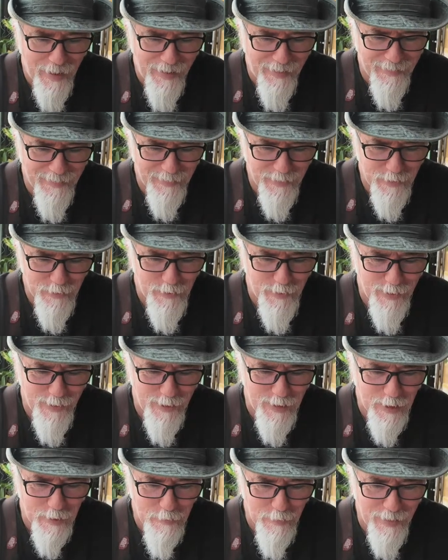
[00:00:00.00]
Pat, you really
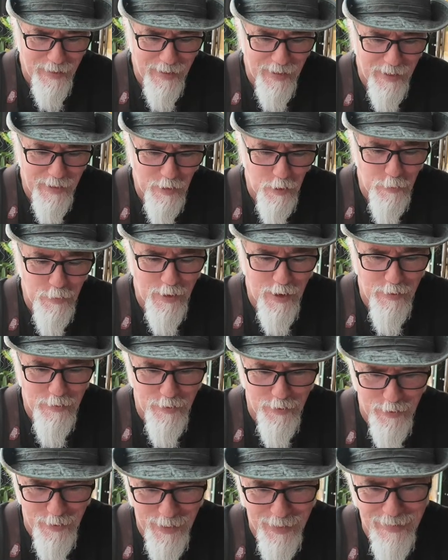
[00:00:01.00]
like my hat. I hope you
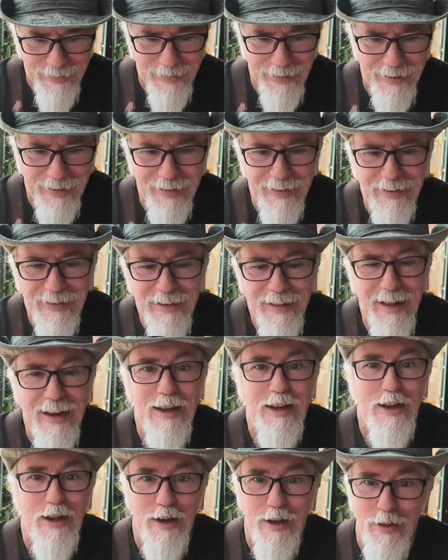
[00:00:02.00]
have a great day.
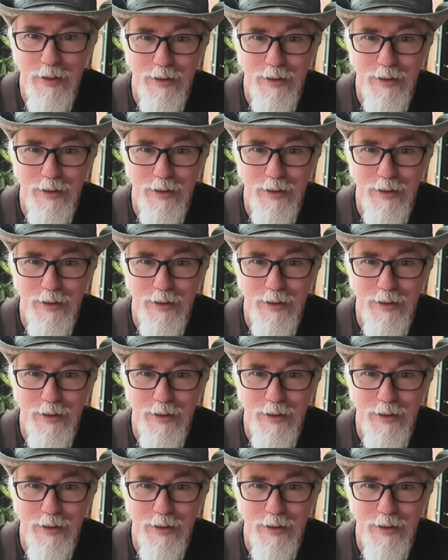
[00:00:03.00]
Thank you.